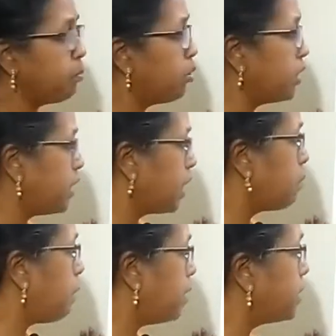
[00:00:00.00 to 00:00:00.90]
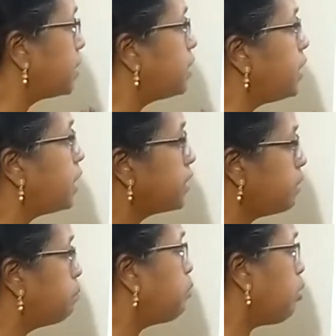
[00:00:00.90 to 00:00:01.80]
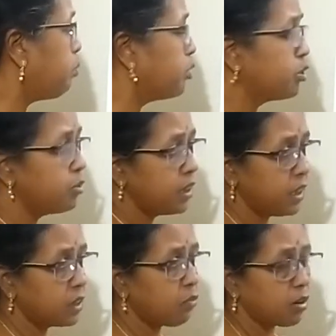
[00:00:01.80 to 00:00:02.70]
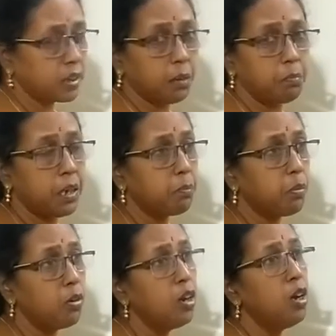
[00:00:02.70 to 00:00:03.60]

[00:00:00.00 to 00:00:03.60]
Political party create opportunities for the people